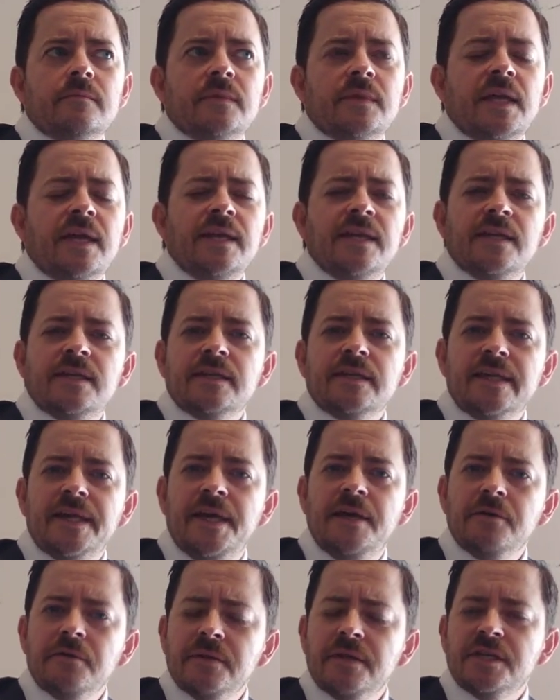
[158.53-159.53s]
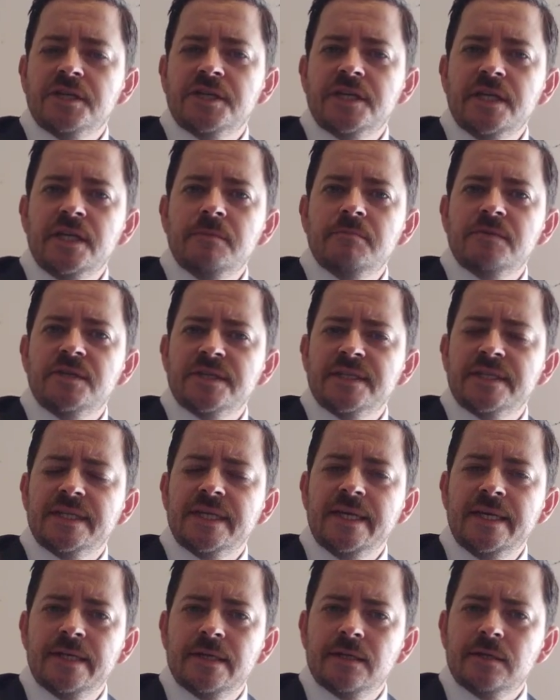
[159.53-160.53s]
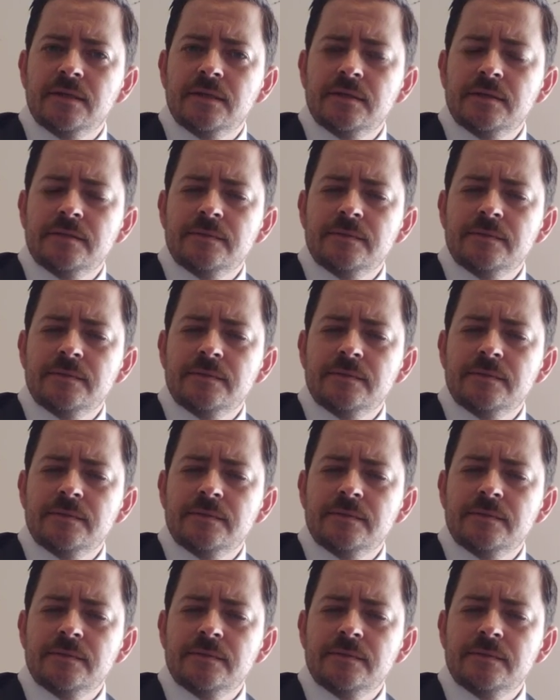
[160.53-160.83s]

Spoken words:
they didn't kill the sheep just to eat it.